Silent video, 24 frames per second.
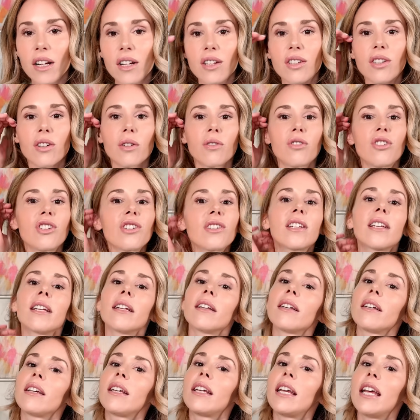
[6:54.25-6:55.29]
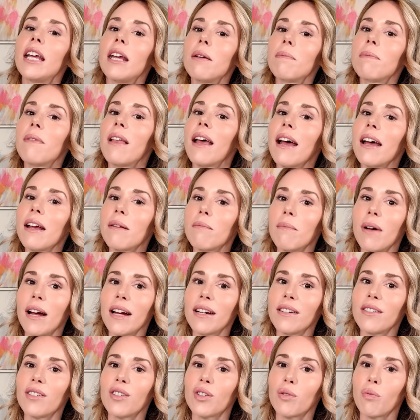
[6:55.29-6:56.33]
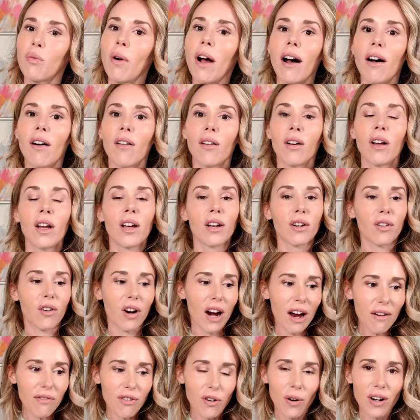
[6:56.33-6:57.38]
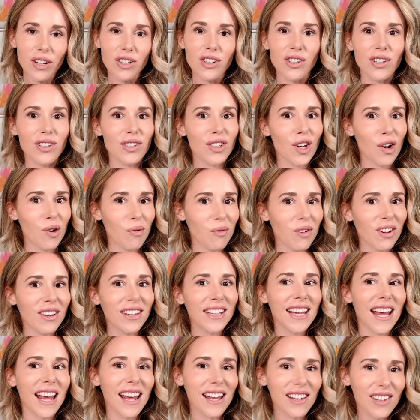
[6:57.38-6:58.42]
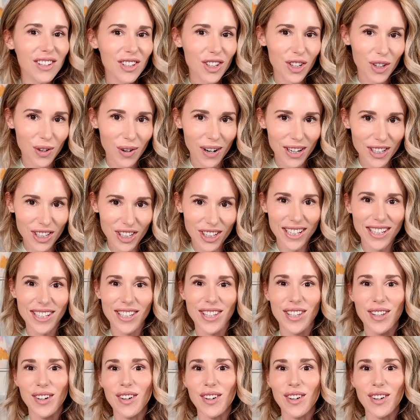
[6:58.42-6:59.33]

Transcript: So just keep that in mind as well. Graph questions are really English questions.